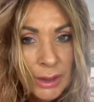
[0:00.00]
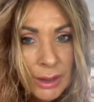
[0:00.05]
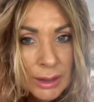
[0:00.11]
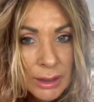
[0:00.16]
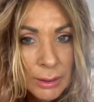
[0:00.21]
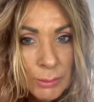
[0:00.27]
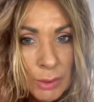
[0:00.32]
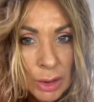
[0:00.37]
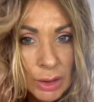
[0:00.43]

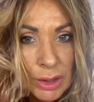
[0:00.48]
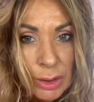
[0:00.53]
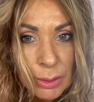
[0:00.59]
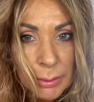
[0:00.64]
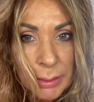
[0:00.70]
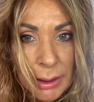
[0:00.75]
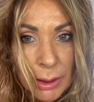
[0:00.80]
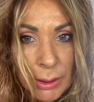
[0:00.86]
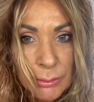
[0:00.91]
I'm not going to
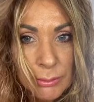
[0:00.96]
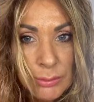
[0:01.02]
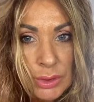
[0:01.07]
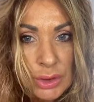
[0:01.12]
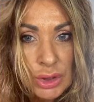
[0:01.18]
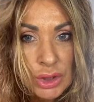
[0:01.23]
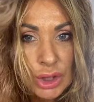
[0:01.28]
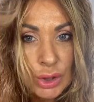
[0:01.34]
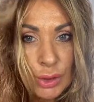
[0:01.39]
be
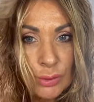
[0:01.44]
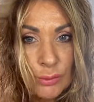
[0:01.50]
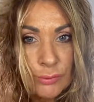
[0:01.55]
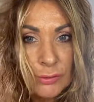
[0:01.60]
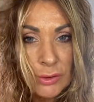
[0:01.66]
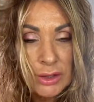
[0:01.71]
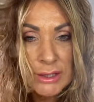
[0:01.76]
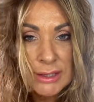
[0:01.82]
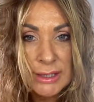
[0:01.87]
too
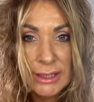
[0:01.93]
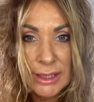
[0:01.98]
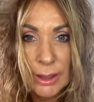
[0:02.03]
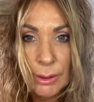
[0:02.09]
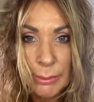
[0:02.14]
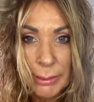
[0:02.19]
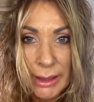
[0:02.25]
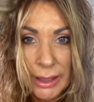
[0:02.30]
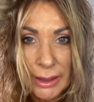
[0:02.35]
fussy
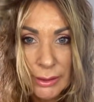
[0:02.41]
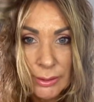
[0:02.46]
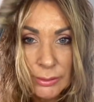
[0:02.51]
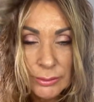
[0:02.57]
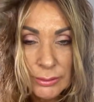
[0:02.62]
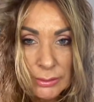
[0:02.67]
about